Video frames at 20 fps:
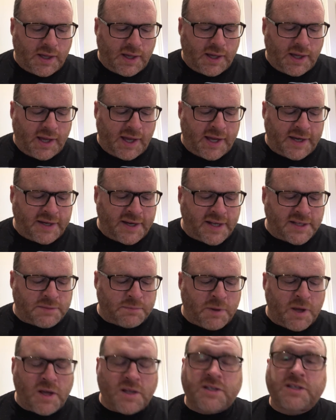And there's
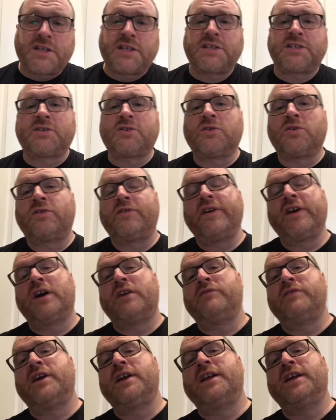parts of the story I
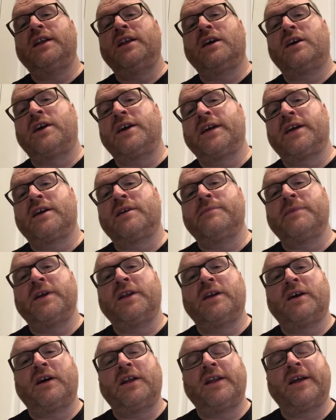really like. I
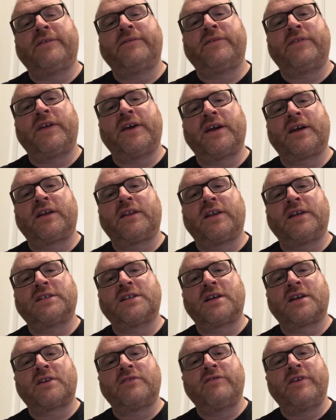mean, I love there's
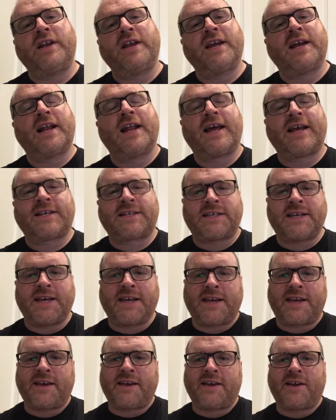like a really
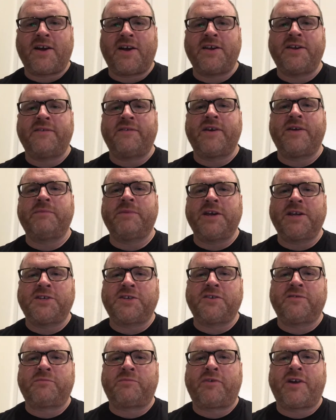classic kind of image
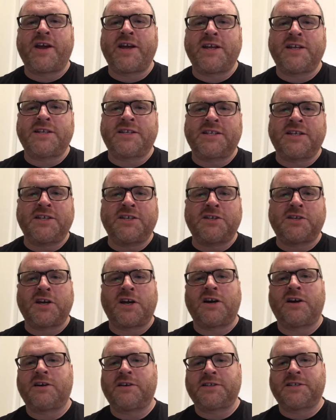of brains in
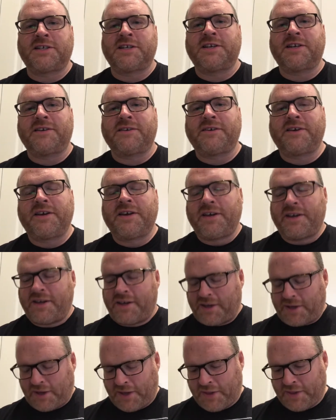jars in the,
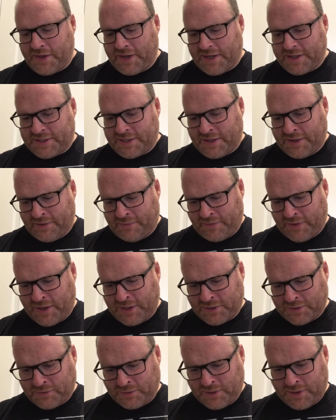I think it's in the
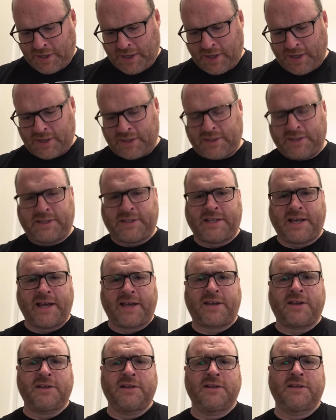first or
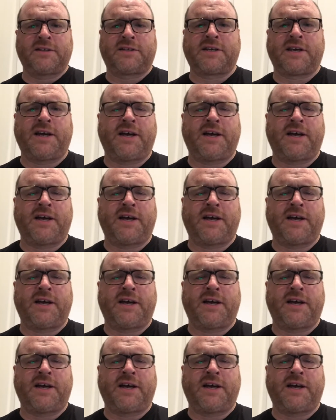second